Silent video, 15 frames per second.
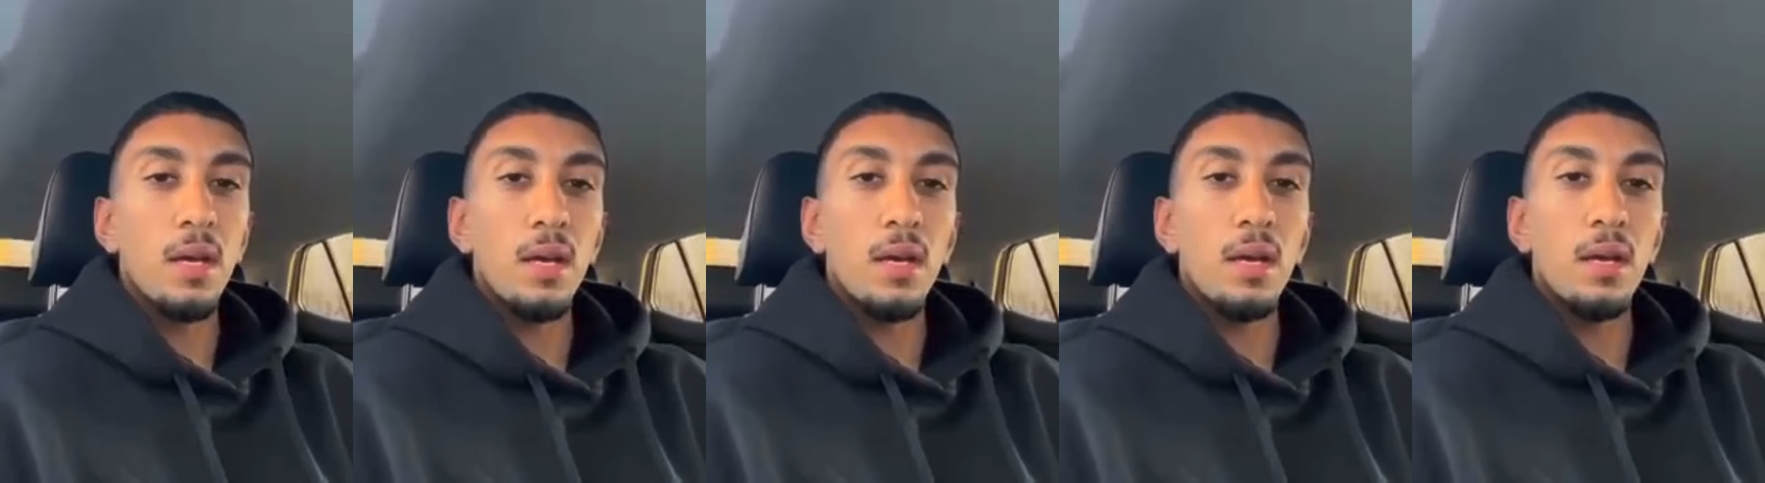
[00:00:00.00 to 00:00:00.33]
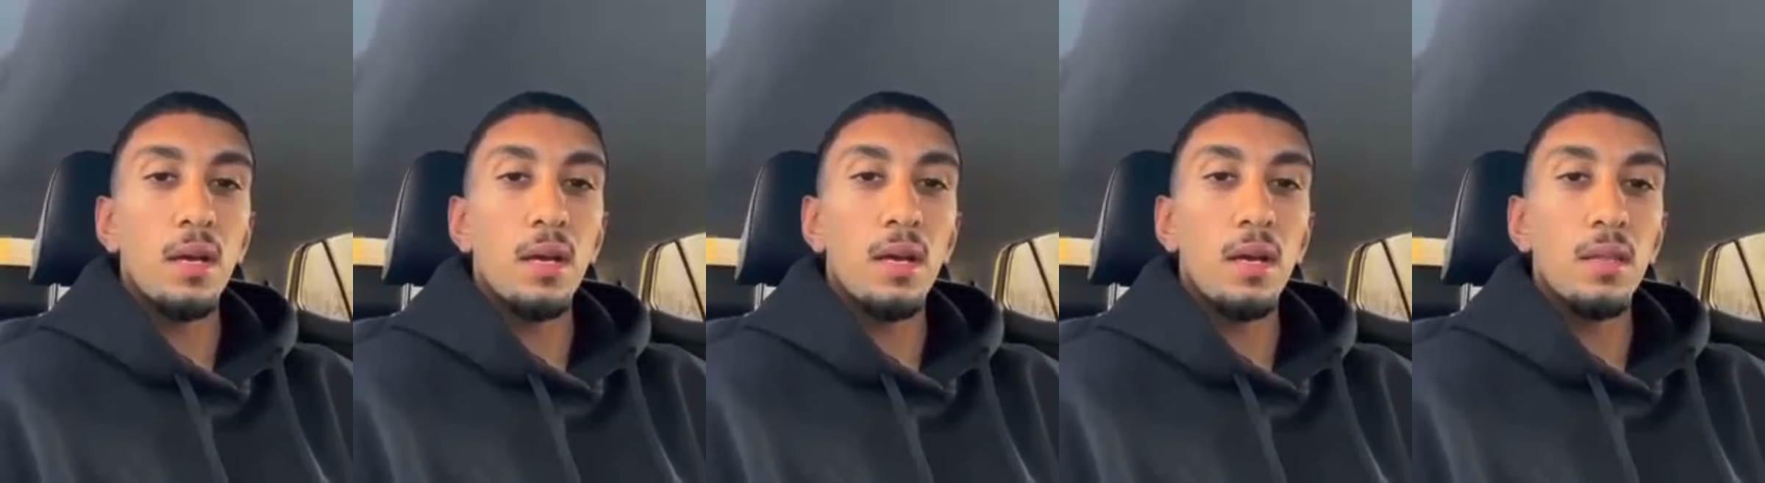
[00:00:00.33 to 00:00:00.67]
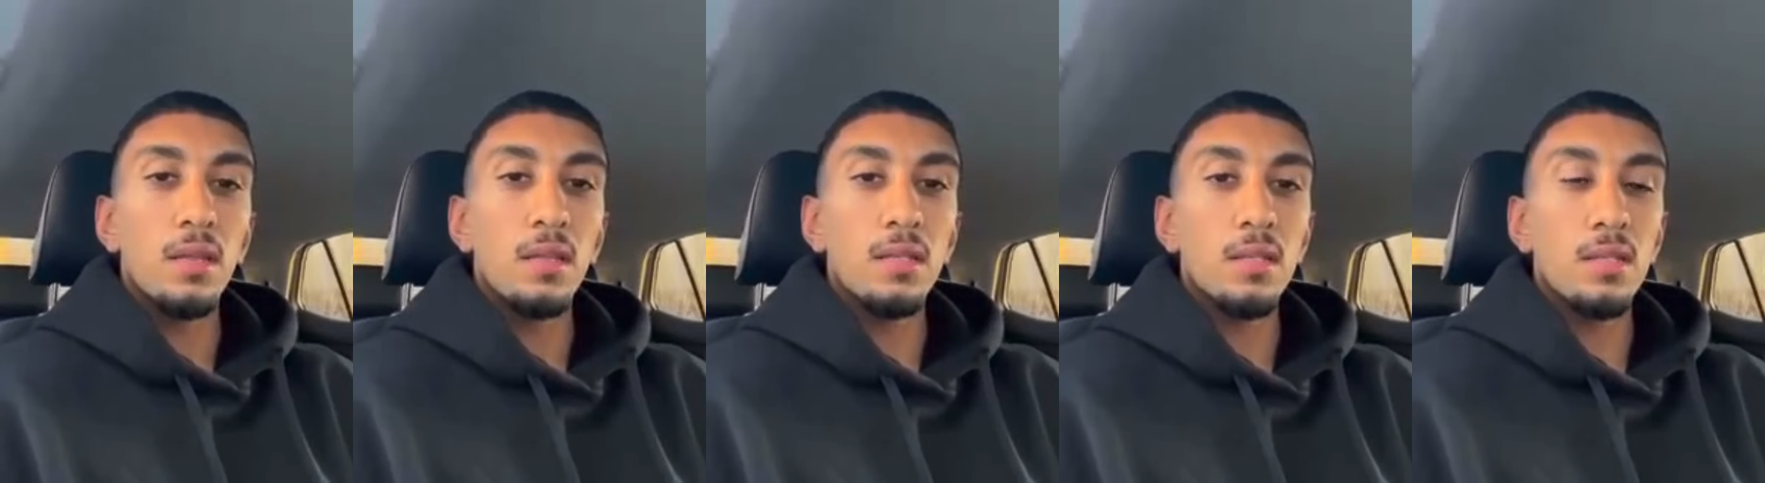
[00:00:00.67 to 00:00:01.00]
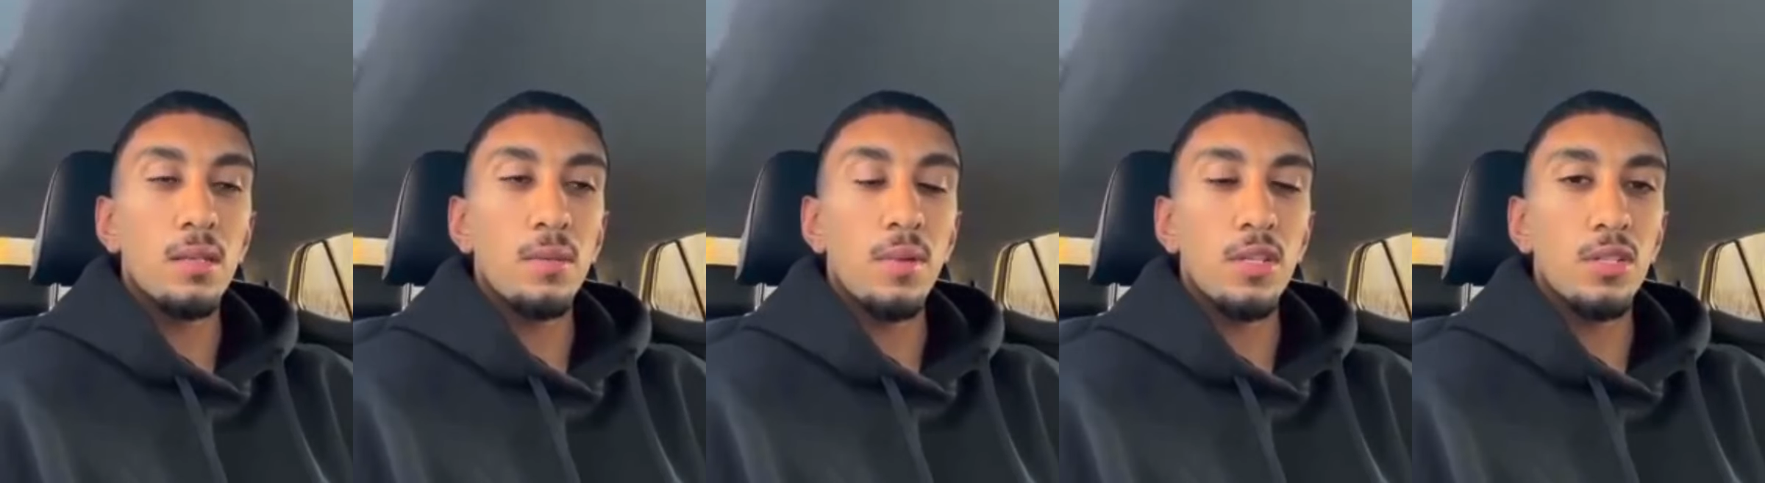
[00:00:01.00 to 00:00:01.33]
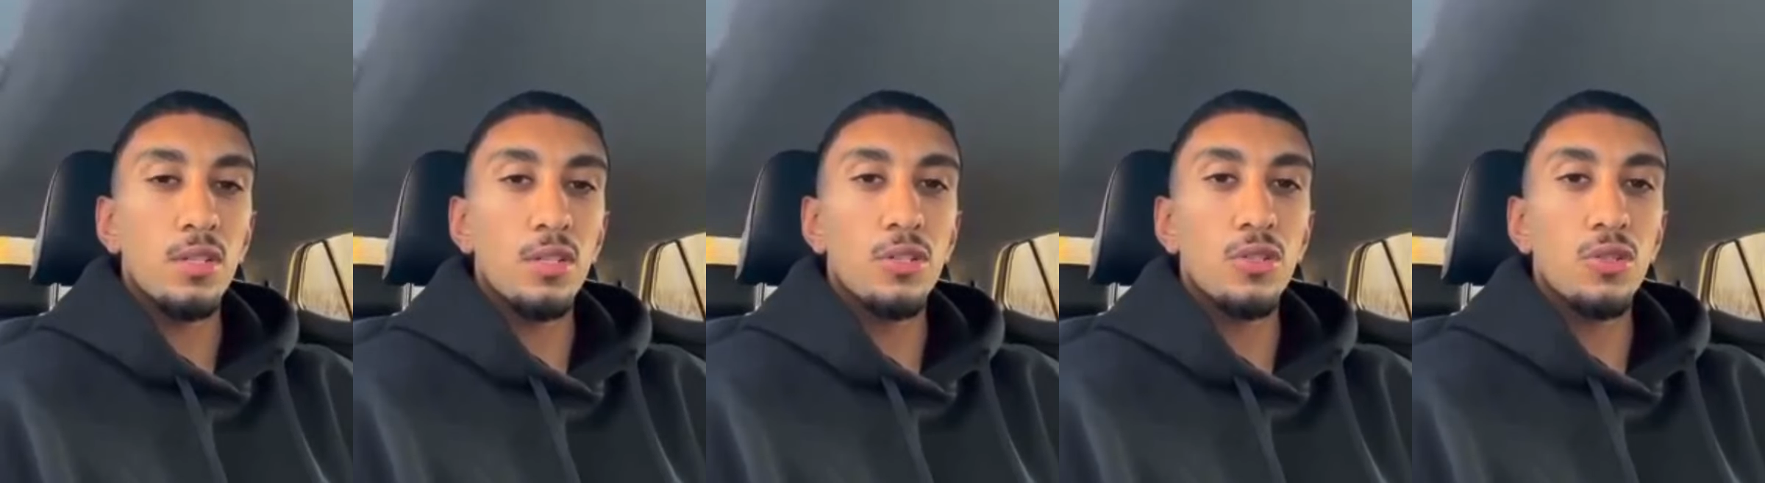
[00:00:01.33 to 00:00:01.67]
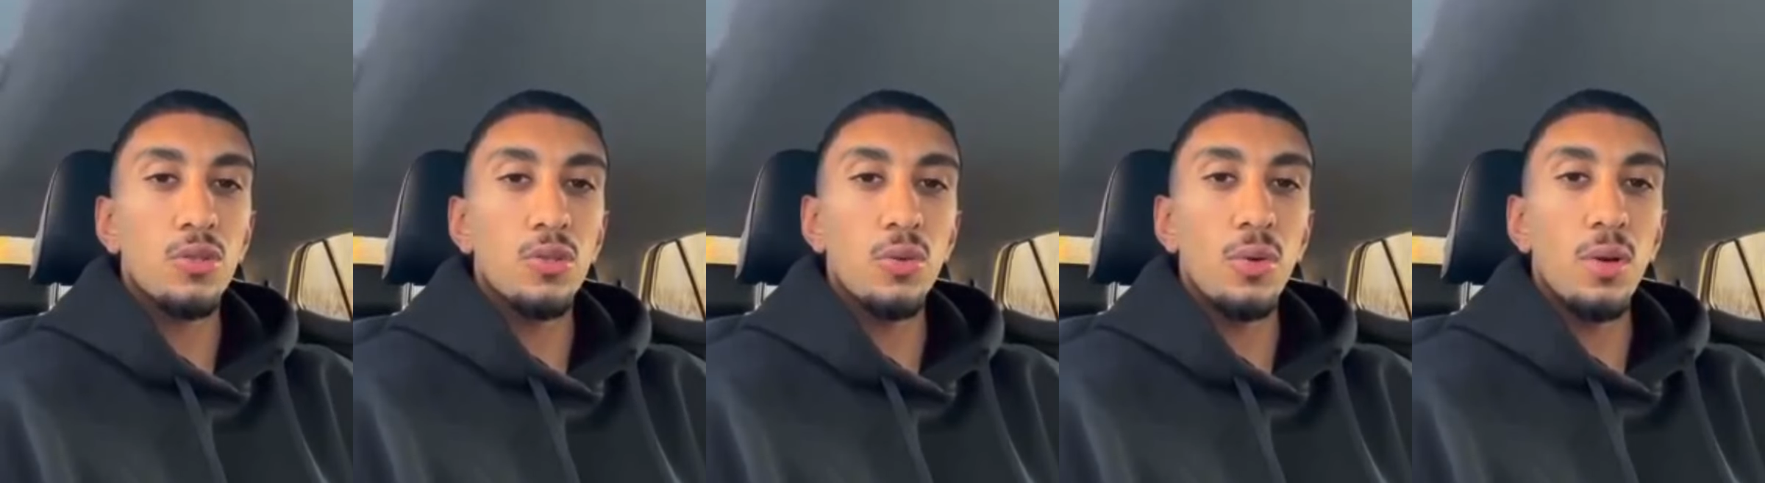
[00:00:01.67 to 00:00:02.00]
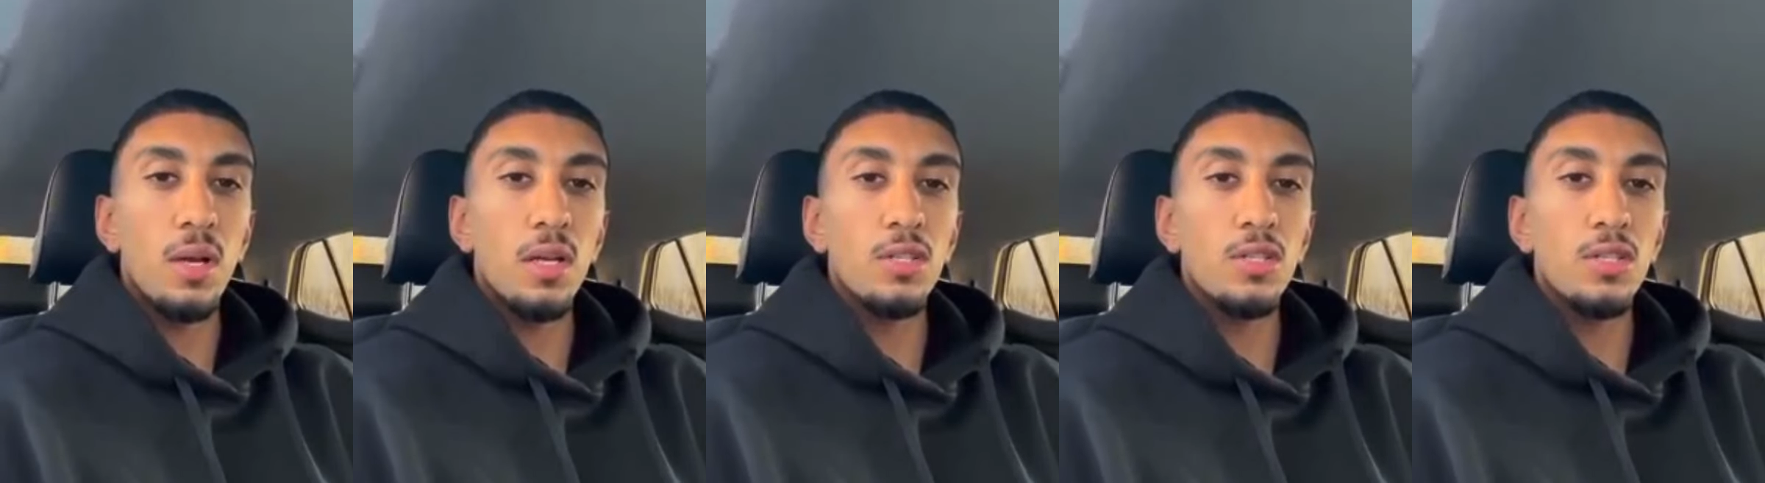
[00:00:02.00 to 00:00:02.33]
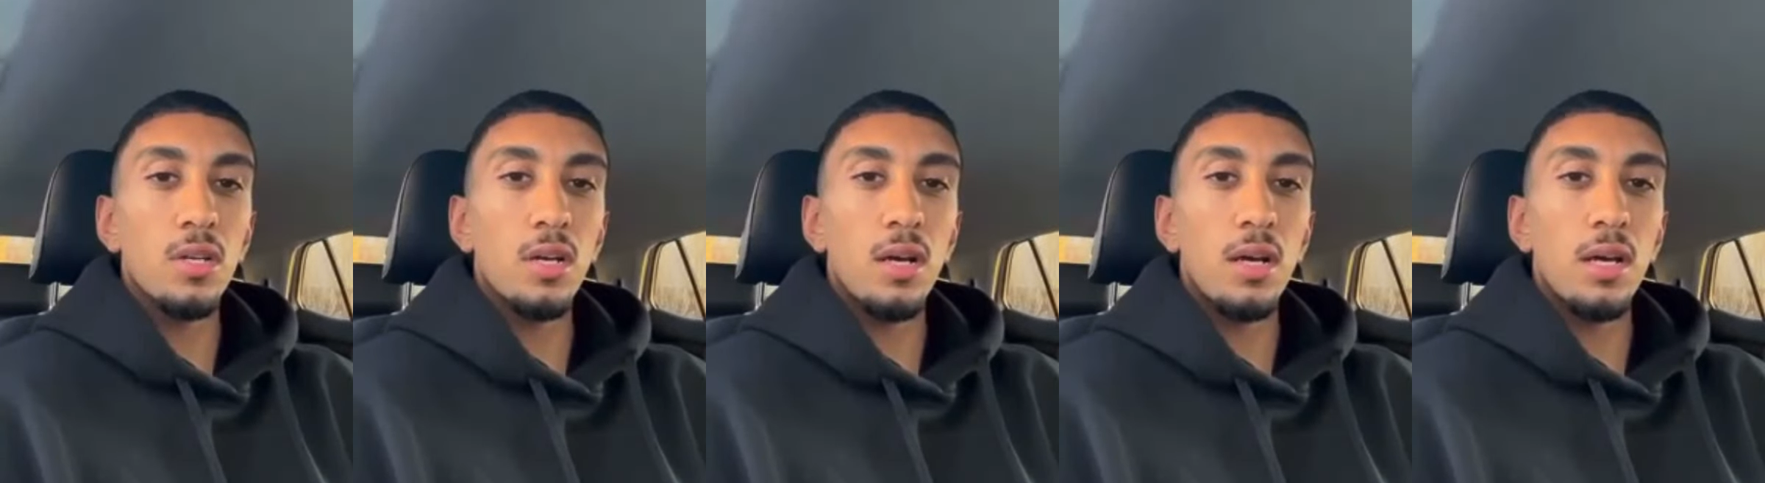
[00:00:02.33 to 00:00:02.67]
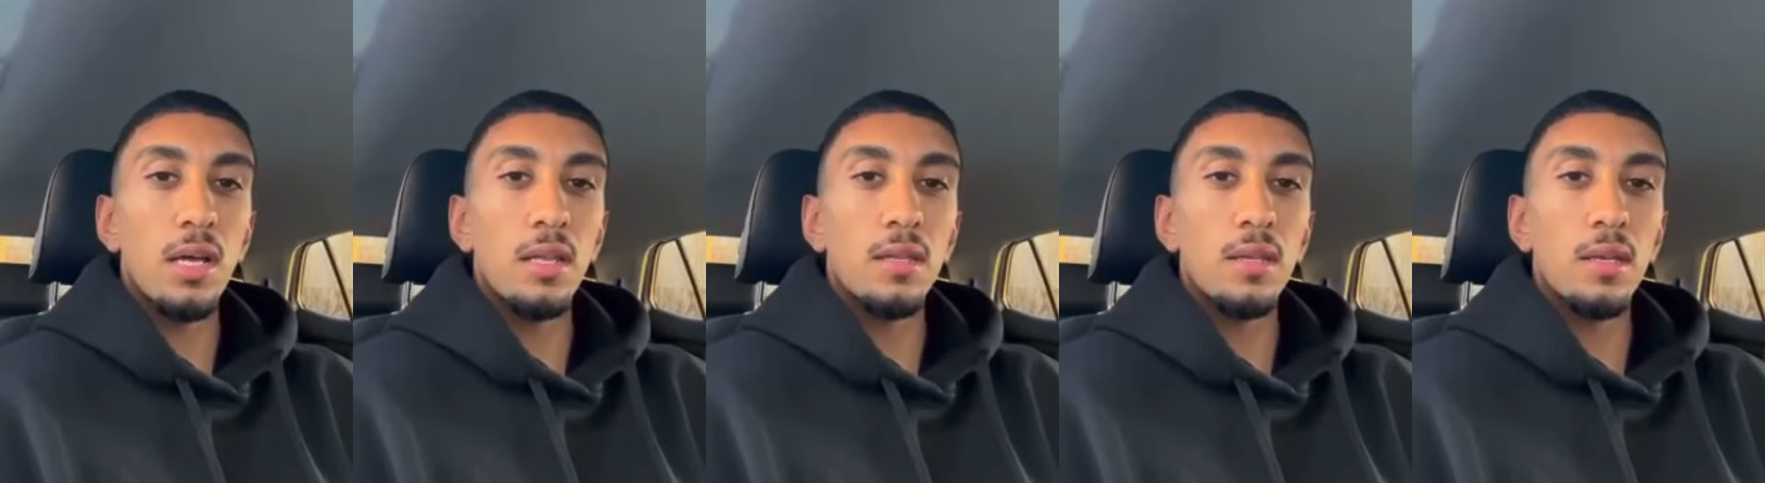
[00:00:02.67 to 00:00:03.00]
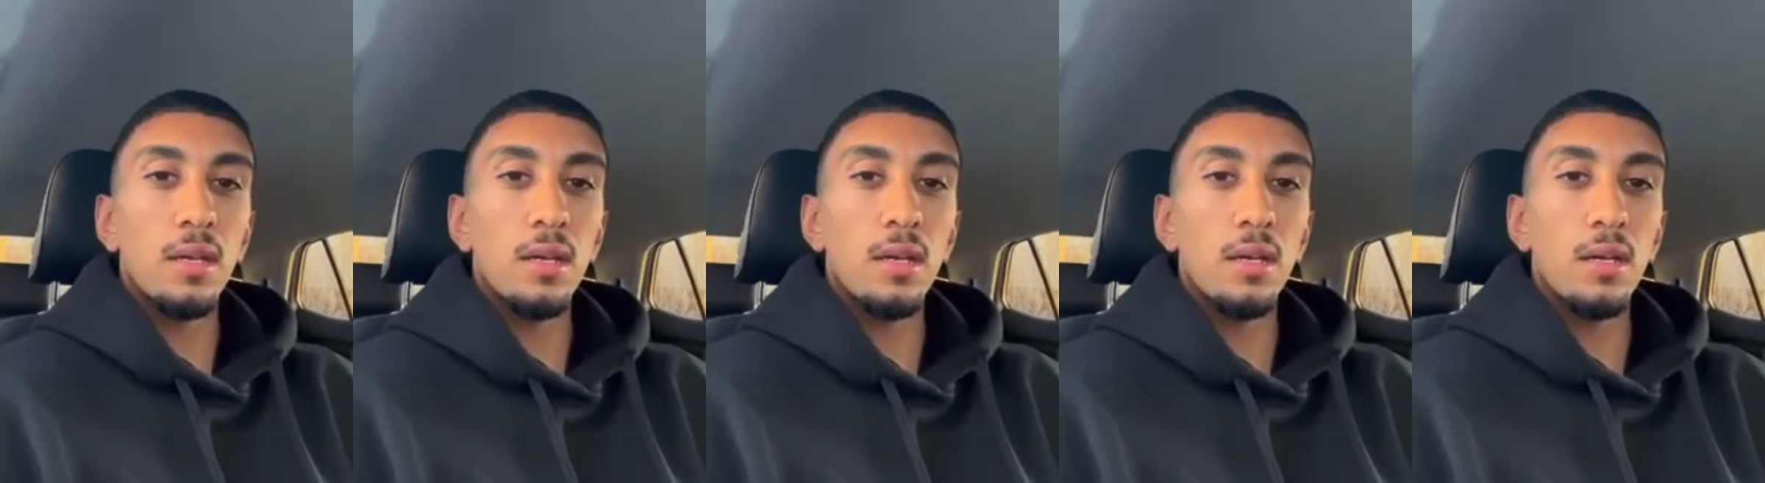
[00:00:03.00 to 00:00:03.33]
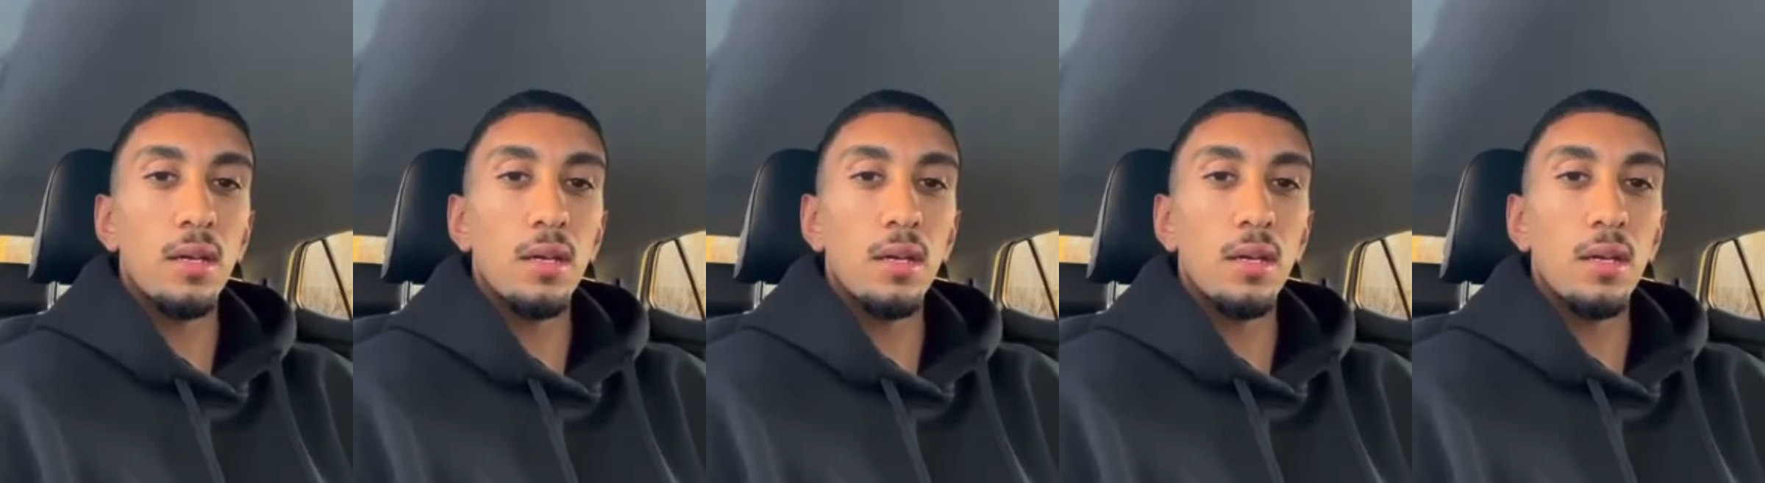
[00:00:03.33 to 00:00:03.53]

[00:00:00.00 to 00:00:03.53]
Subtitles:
This is a message to Asia and the